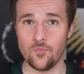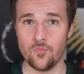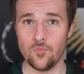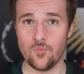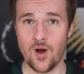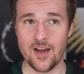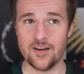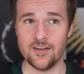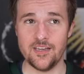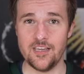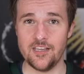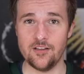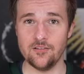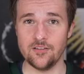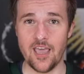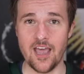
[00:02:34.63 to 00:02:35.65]
why didn't
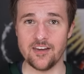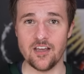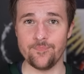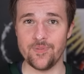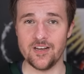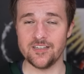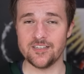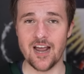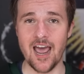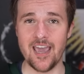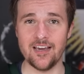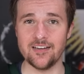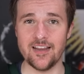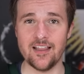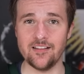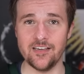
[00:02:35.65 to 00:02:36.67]
he end up in
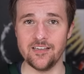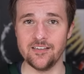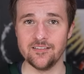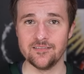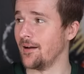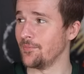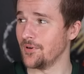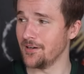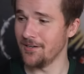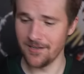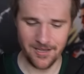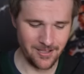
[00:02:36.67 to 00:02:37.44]
Diagonally? I'm gonna.